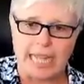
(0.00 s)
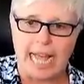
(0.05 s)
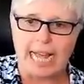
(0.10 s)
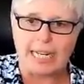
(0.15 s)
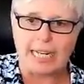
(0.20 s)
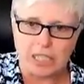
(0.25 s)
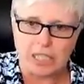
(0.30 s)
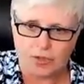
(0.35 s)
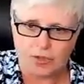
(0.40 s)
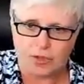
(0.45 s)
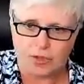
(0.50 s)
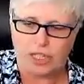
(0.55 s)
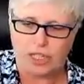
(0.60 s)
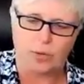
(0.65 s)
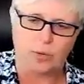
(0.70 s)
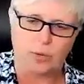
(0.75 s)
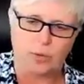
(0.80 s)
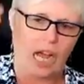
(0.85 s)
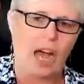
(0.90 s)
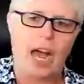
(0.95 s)
that is for
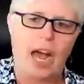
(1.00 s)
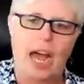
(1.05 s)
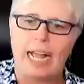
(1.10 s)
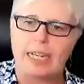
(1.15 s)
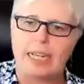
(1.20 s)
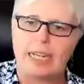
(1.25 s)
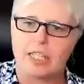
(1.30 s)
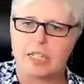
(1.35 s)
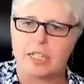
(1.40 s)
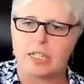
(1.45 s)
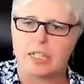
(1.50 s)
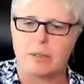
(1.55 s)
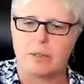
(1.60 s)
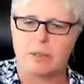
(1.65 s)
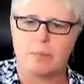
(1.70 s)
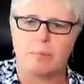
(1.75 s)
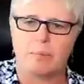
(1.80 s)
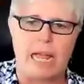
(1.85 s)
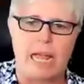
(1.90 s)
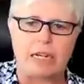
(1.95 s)
you, the highest,
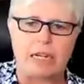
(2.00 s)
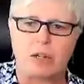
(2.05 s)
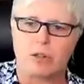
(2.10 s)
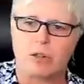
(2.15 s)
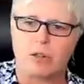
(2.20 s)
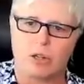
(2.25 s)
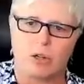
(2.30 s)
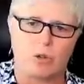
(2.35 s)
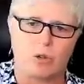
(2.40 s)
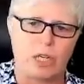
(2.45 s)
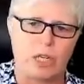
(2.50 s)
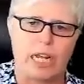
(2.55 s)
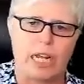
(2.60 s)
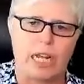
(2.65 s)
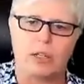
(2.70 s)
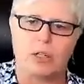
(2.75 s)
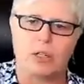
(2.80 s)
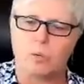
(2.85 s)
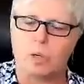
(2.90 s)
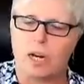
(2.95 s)
the maker, the
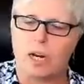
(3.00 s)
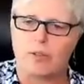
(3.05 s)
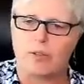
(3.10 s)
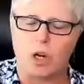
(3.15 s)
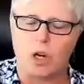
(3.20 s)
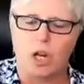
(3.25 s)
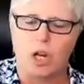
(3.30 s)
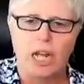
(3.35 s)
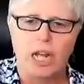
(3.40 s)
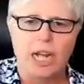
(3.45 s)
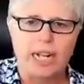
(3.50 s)
creator, whatever.